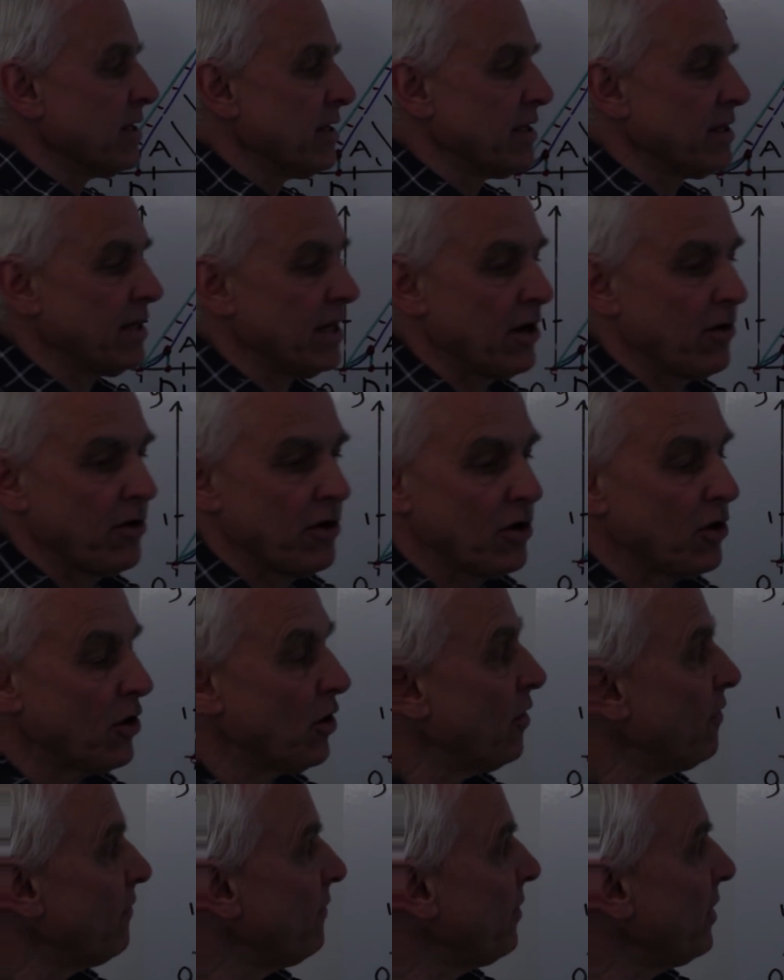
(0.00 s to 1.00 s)
area
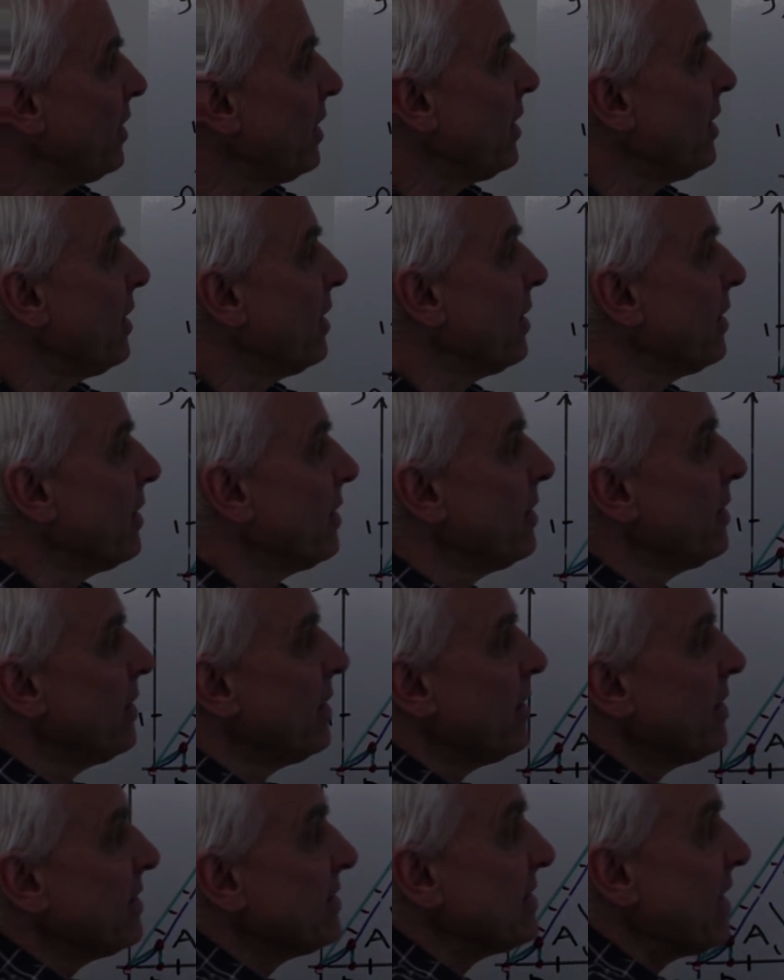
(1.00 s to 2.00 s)
of the
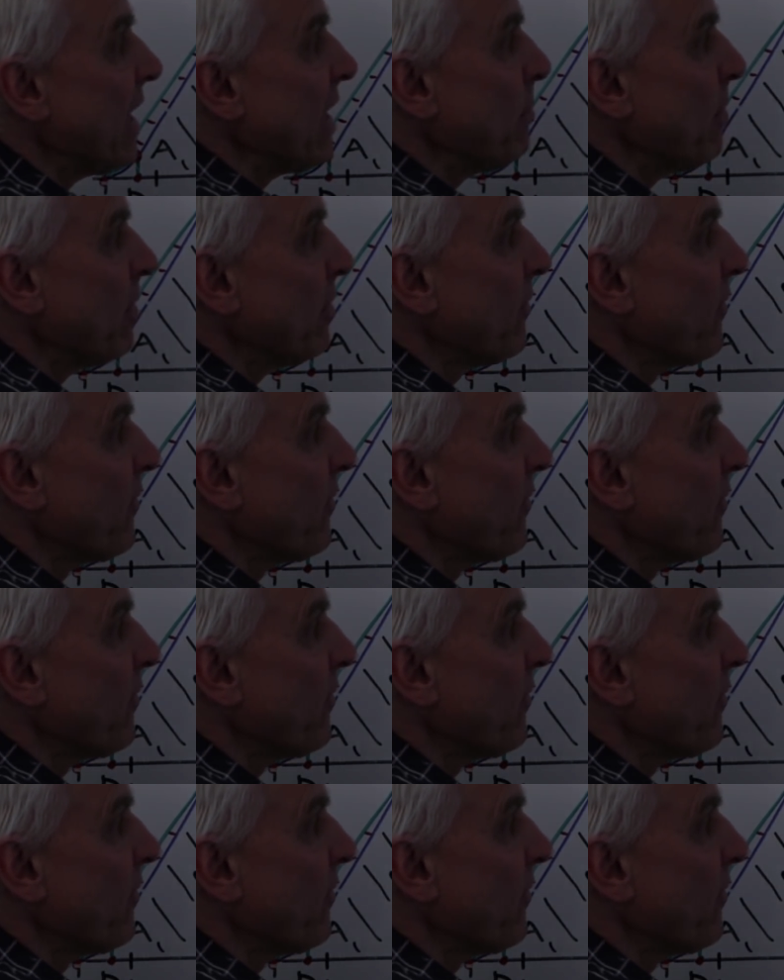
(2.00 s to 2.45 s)
segment